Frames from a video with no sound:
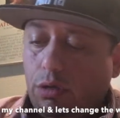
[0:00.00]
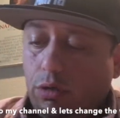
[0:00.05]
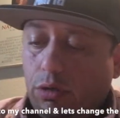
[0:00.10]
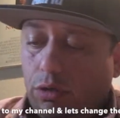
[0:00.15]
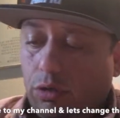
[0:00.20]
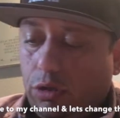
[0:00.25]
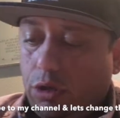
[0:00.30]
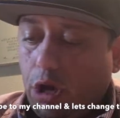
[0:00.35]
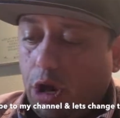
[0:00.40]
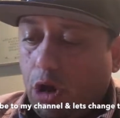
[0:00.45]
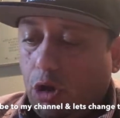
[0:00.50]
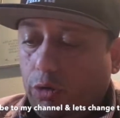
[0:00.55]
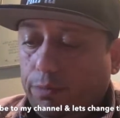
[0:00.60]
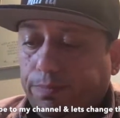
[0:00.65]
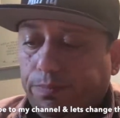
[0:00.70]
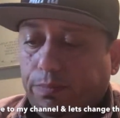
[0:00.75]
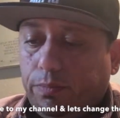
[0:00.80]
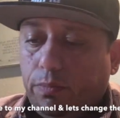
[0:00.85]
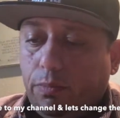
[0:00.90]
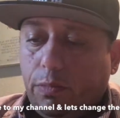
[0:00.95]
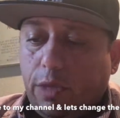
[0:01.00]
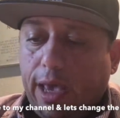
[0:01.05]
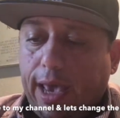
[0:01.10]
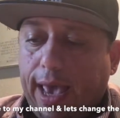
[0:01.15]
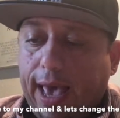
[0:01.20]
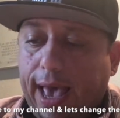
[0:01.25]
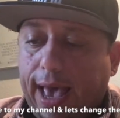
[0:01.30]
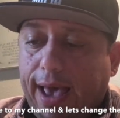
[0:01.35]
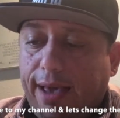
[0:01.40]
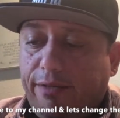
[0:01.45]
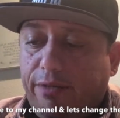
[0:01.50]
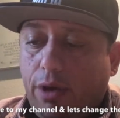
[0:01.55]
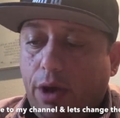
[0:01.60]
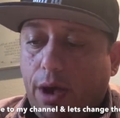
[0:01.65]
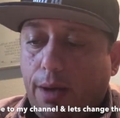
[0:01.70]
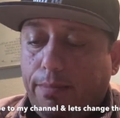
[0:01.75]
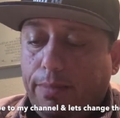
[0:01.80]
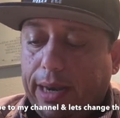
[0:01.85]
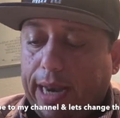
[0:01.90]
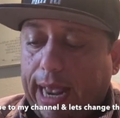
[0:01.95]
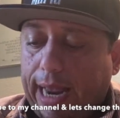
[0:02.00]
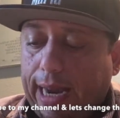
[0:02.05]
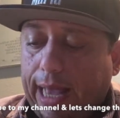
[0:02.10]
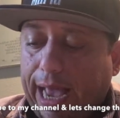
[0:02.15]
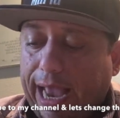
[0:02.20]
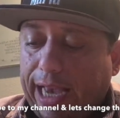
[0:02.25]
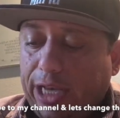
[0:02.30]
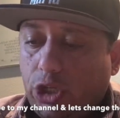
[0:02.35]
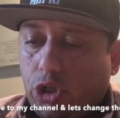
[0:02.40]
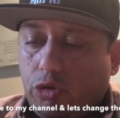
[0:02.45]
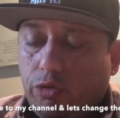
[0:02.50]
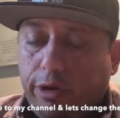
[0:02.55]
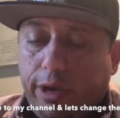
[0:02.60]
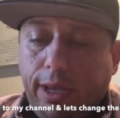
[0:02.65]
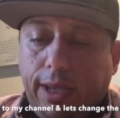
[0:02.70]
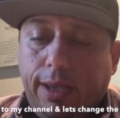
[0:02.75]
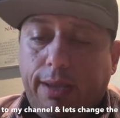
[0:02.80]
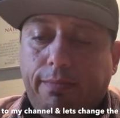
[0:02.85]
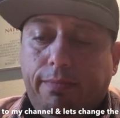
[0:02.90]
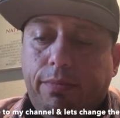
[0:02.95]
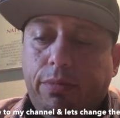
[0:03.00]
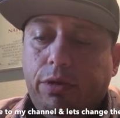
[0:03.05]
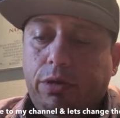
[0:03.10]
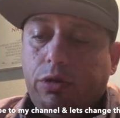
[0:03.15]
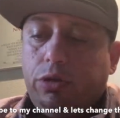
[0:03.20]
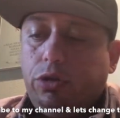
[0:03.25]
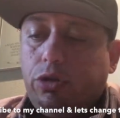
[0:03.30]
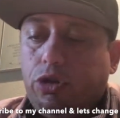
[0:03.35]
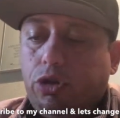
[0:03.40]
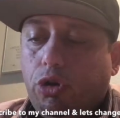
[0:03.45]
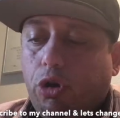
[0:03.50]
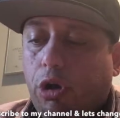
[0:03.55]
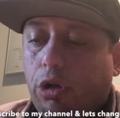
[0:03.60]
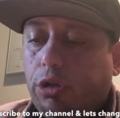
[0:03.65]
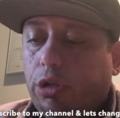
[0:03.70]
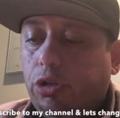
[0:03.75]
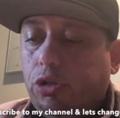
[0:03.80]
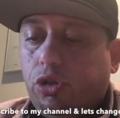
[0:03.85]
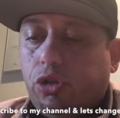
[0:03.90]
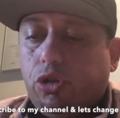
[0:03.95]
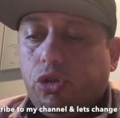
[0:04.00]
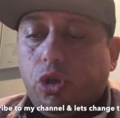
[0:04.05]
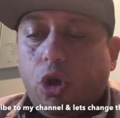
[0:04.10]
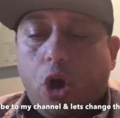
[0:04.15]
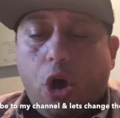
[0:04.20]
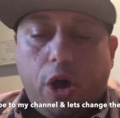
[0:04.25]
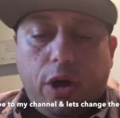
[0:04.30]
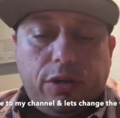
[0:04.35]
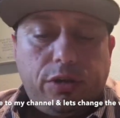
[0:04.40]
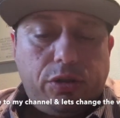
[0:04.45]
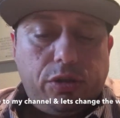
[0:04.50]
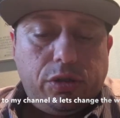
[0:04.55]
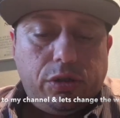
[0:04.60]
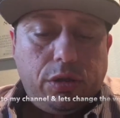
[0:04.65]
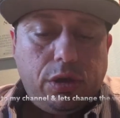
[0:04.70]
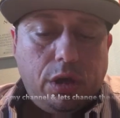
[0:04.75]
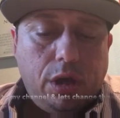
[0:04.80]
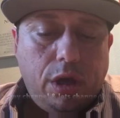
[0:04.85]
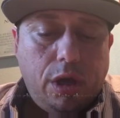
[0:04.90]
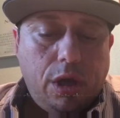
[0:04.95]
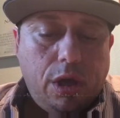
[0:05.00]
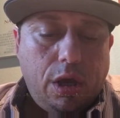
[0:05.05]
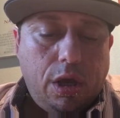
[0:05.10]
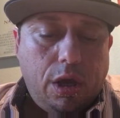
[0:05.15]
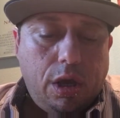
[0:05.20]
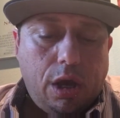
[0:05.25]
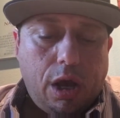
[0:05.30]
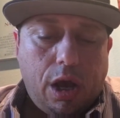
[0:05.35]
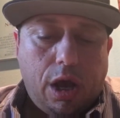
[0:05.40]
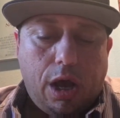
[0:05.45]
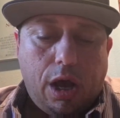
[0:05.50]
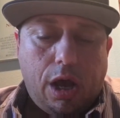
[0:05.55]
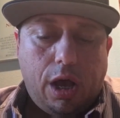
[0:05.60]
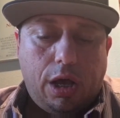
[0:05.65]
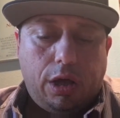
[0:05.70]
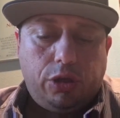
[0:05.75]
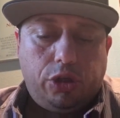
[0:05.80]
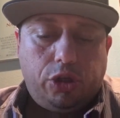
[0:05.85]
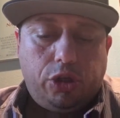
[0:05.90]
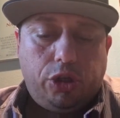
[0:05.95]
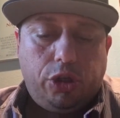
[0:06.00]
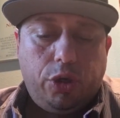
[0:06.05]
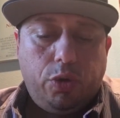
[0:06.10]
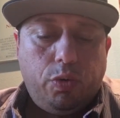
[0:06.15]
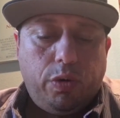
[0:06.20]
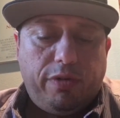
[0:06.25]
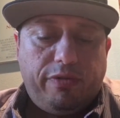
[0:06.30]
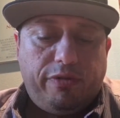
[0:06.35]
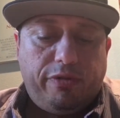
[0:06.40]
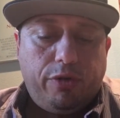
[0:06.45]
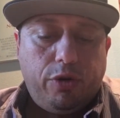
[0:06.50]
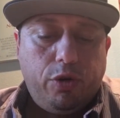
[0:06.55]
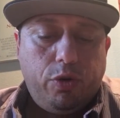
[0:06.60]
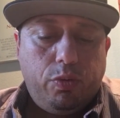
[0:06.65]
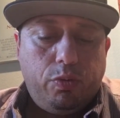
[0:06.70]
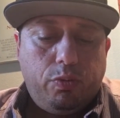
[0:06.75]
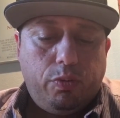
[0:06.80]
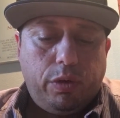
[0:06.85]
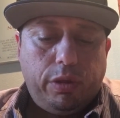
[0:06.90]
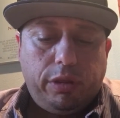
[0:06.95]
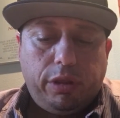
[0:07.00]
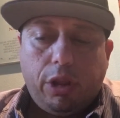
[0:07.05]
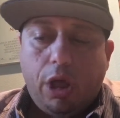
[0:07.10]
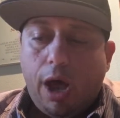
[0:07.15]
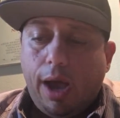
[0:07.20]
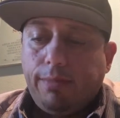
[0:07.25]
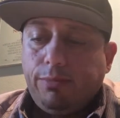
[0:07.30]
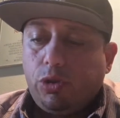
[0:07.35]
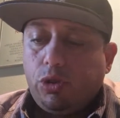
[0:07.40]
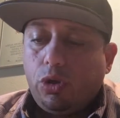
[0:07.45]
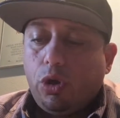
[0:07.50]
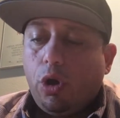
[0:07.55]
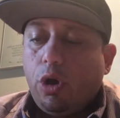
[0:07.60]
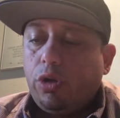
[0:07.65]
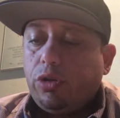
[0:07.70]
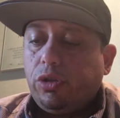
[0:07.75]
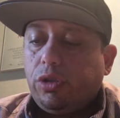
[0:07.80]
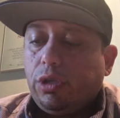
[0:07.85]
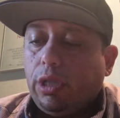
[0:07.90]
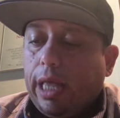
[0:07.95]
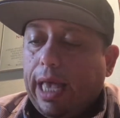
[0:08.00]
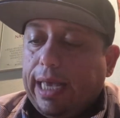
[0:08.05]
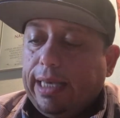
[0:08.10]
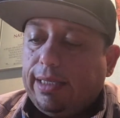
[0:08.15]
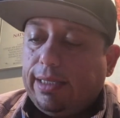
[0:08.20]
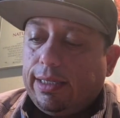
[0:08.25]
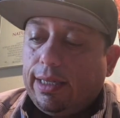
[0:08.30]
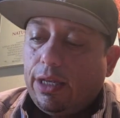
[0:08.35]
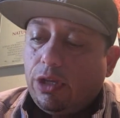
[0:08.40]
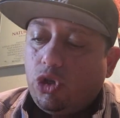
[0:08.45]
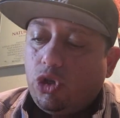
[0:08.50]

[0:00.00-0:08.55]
So they have banana ice cream, chocolate sauce, skewered fruit with lime sauce, sliced